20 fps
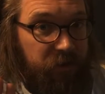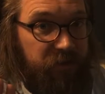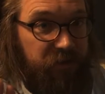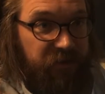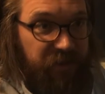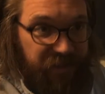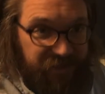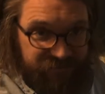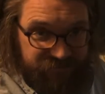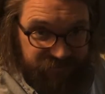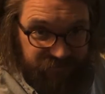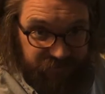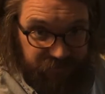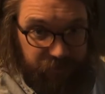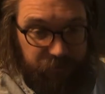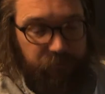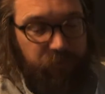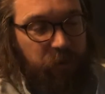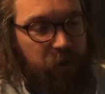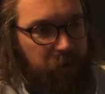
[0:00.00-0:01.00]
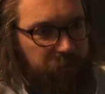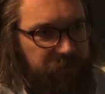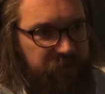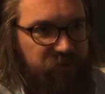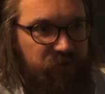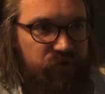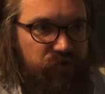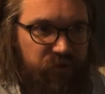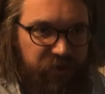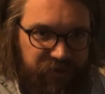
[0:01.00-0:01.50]
The last thing and probably the
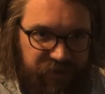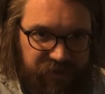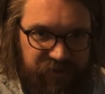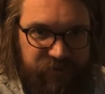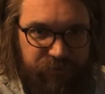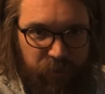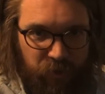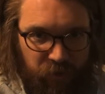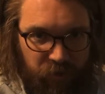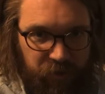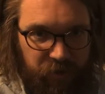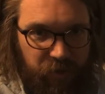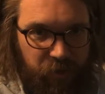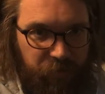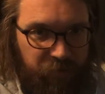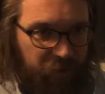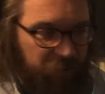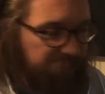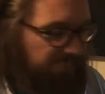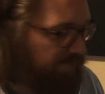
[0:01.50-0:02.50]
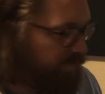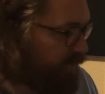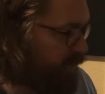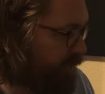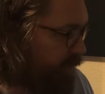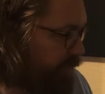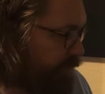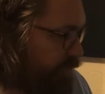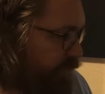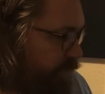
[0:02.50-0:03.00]
trickiest part about
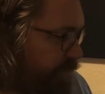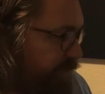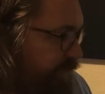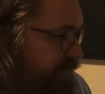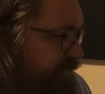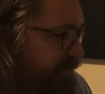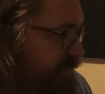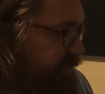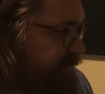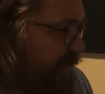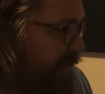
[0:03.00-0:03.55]
parallel circuits is